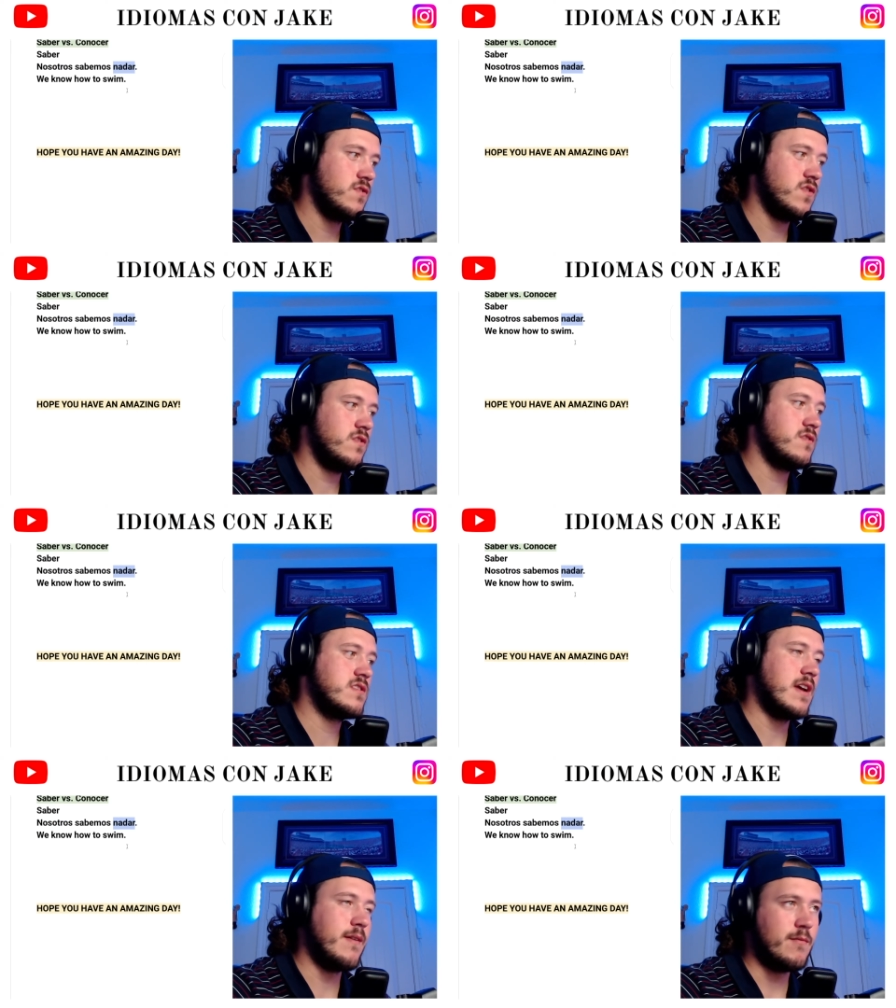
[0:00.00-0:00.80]
Nosotros
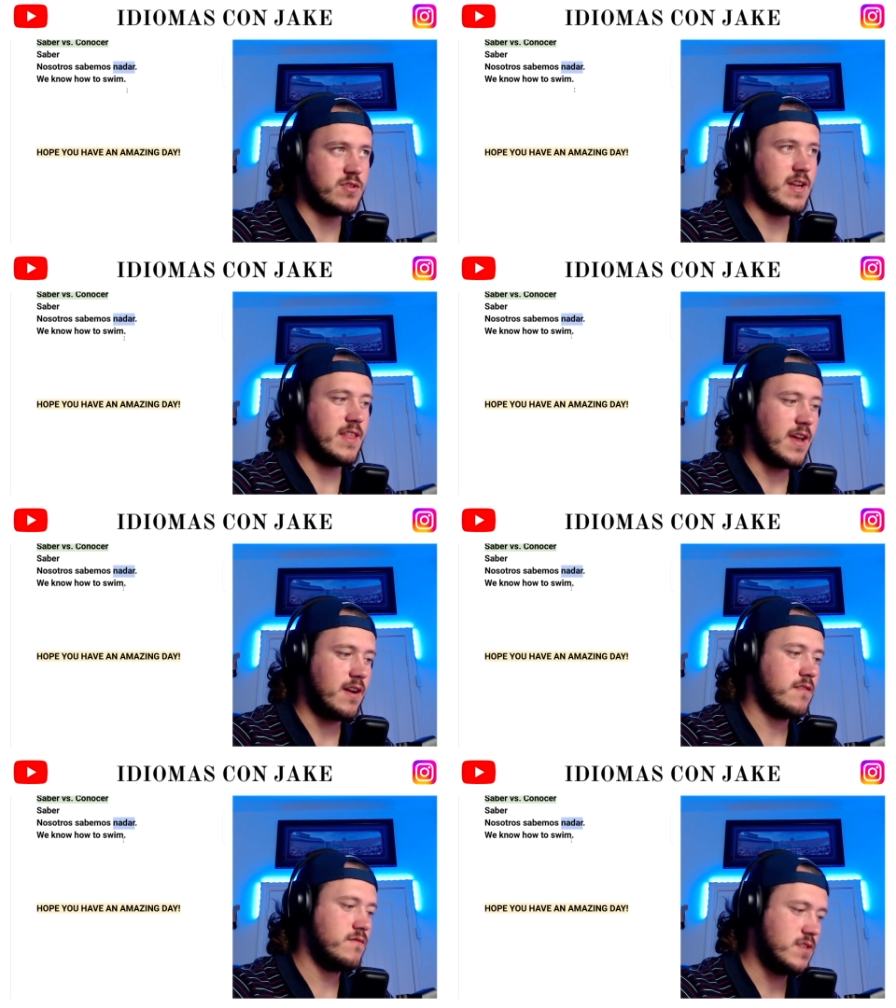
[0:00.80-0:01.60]
sabemos nadar.
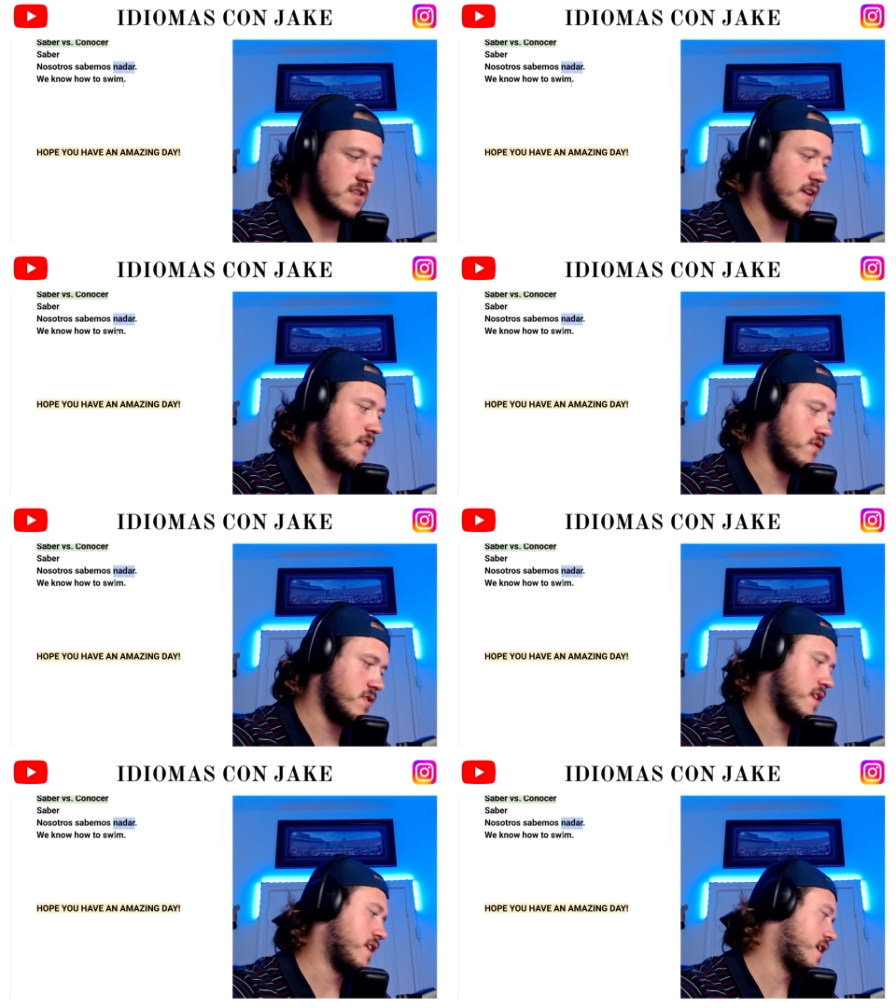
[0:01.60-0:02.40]
Sí sabemos
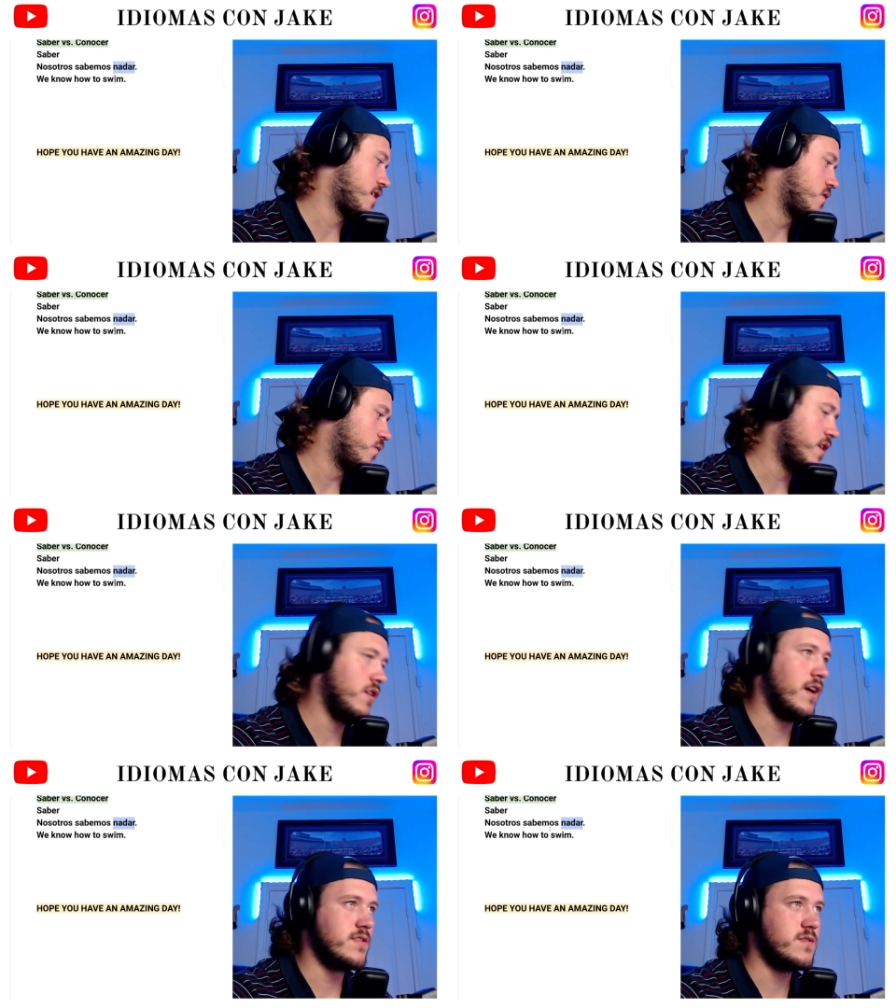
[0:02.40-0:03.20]
nadar. We know
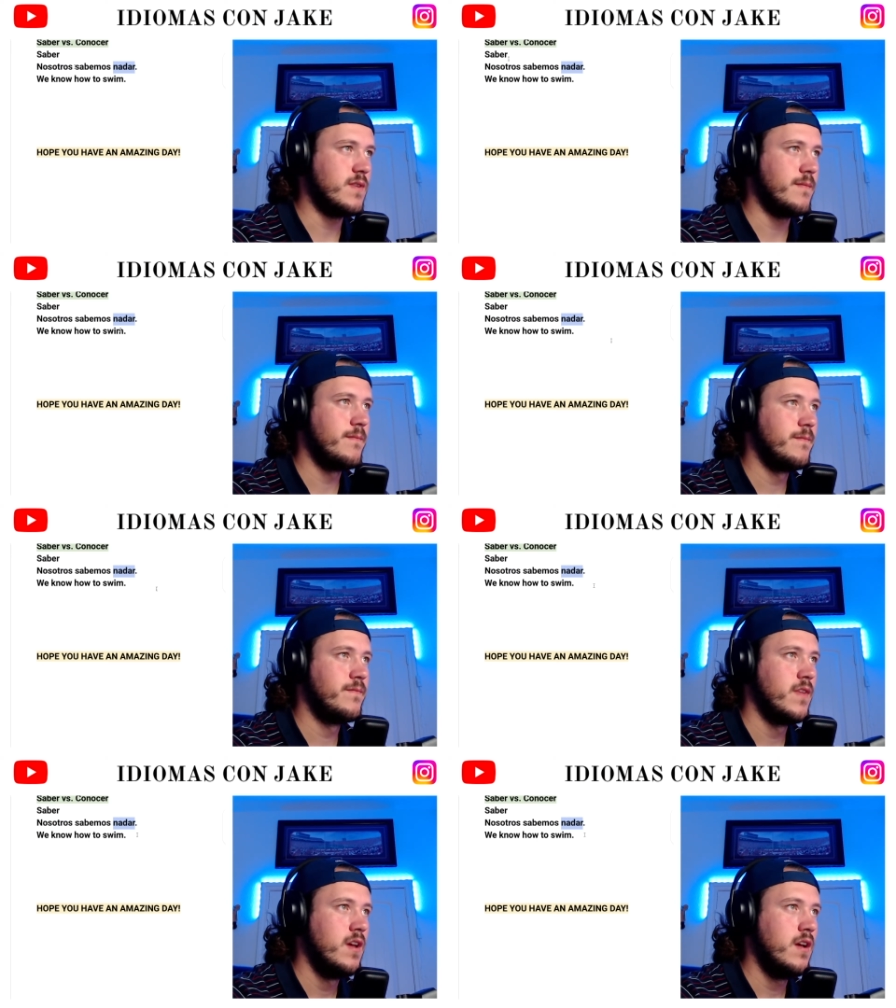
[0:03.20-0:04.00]
how to swim.
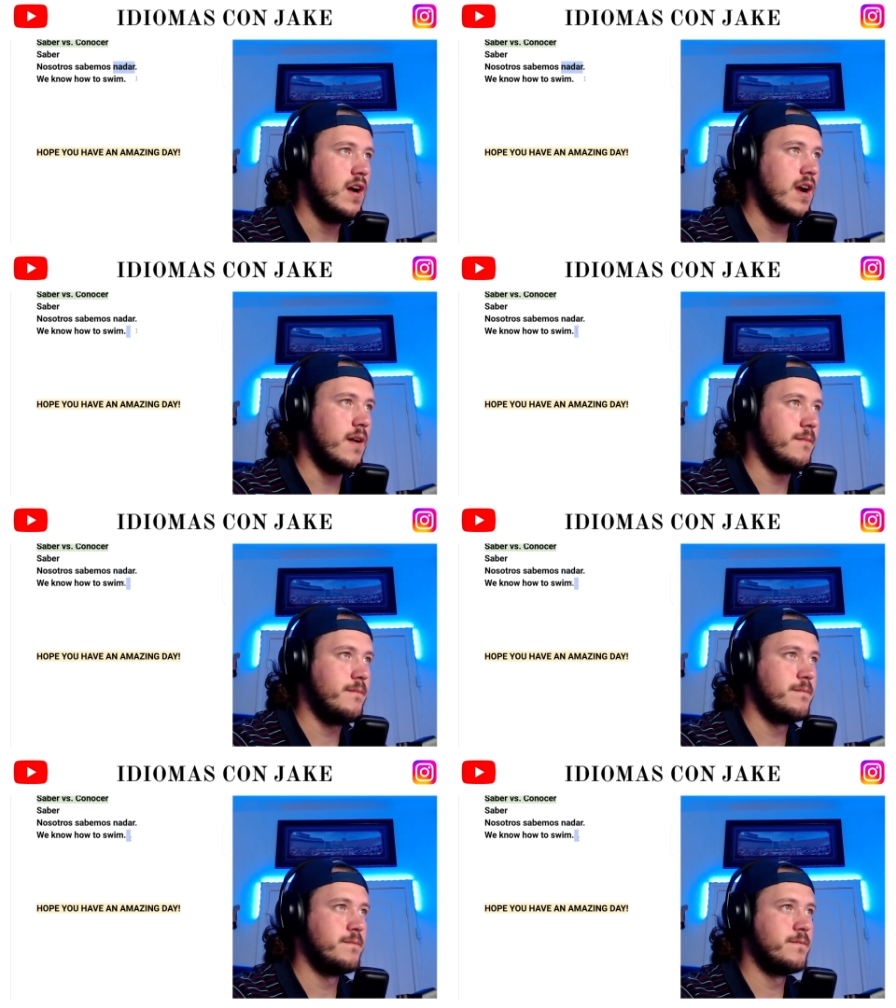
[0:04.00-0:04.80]
All right,
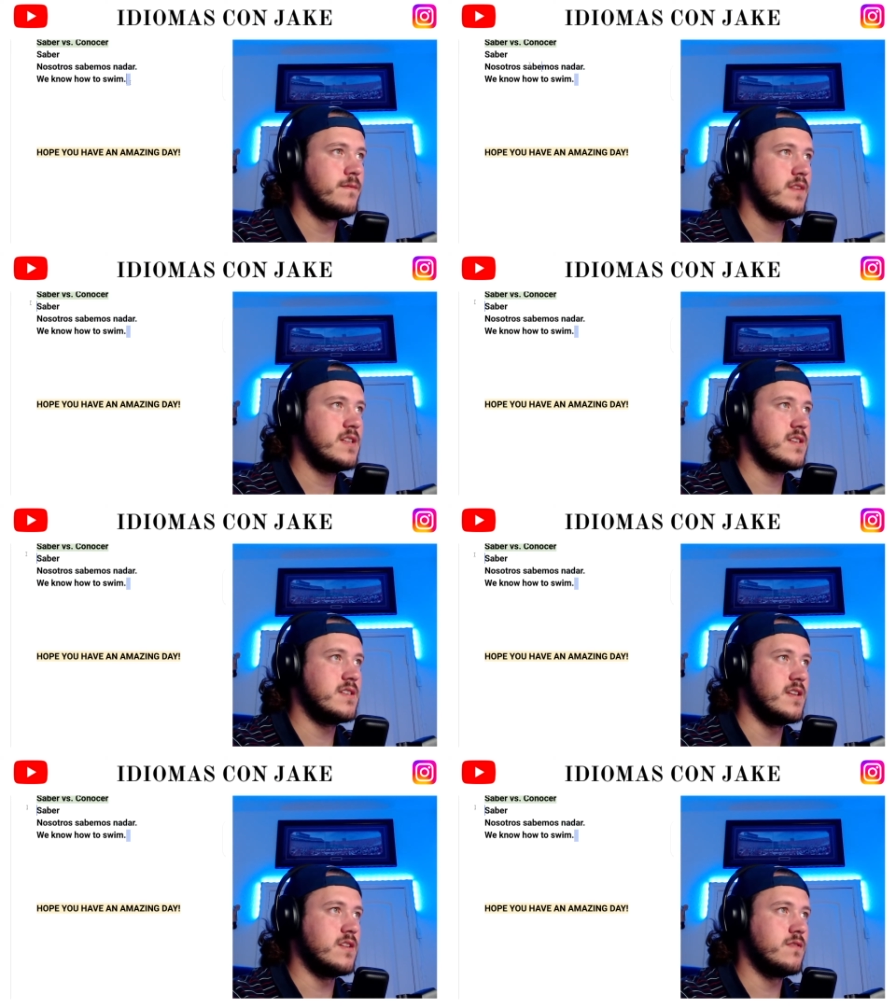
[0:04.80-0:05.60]
let's
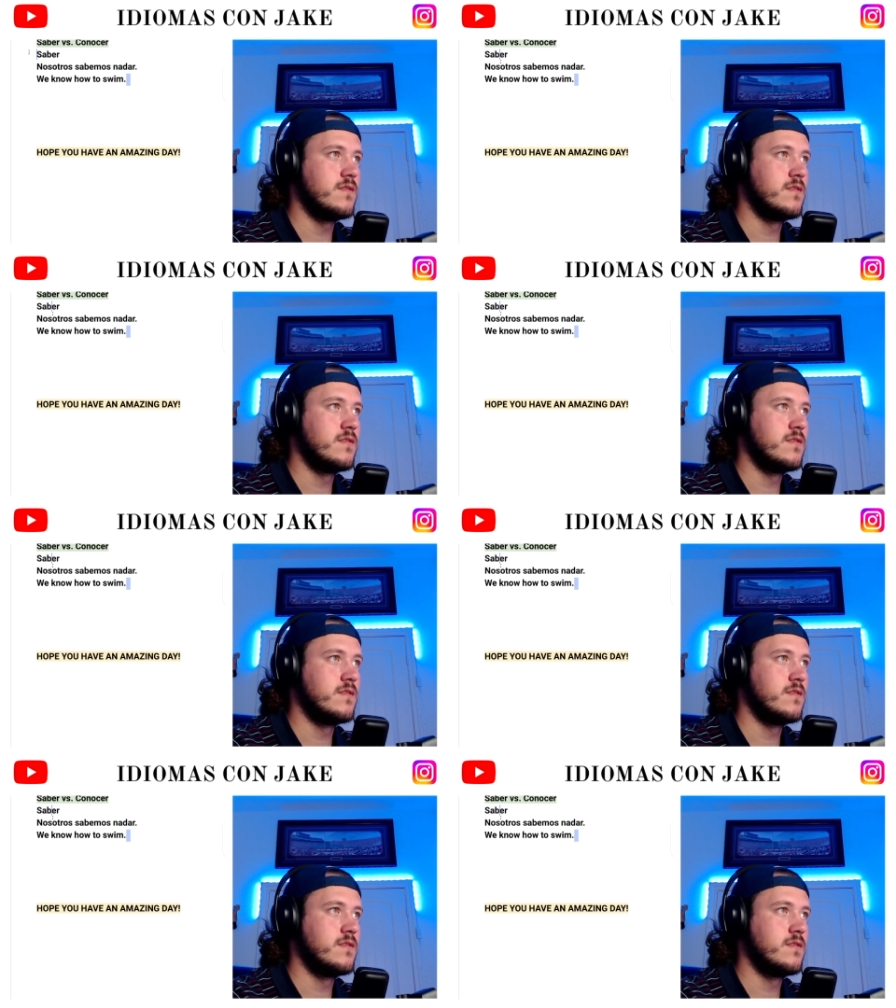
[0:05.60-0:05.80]
continue.